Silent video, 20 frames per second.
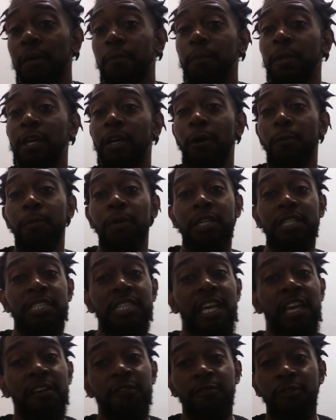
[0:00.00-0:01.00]
Big up
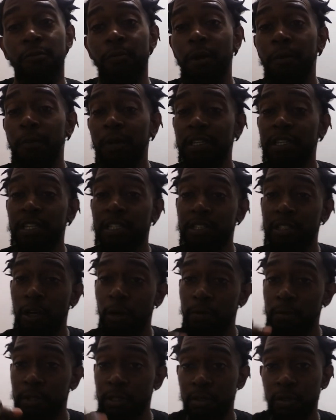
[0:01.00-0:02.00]
yourself. Remember to
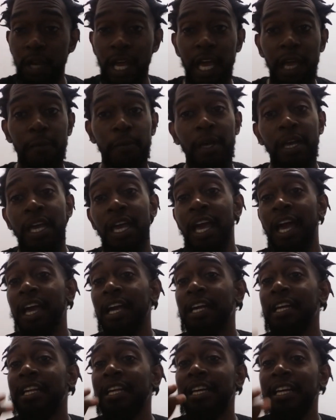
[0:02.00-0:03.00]
subscribe
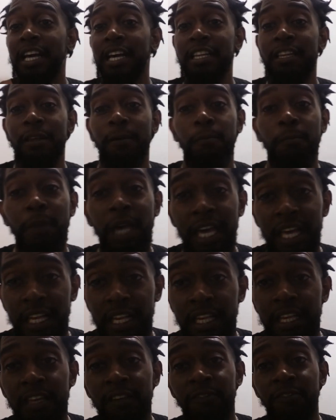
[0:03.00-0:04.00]
and click on the
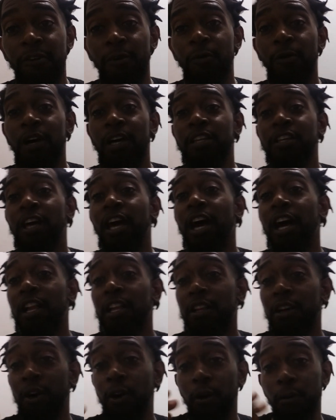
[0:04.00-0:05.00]
bell if you want all
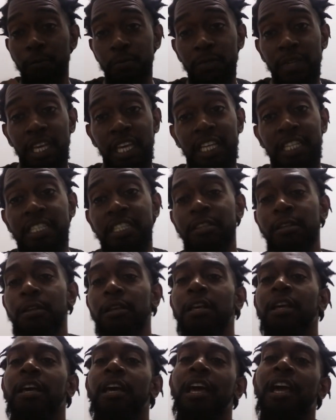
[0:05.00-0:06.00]
the updates
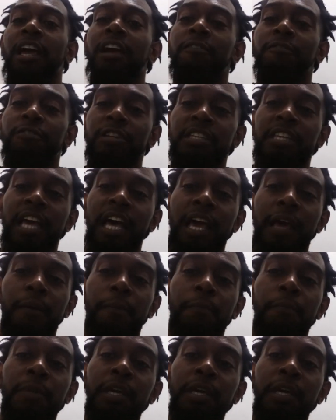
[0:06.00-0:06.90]
every time.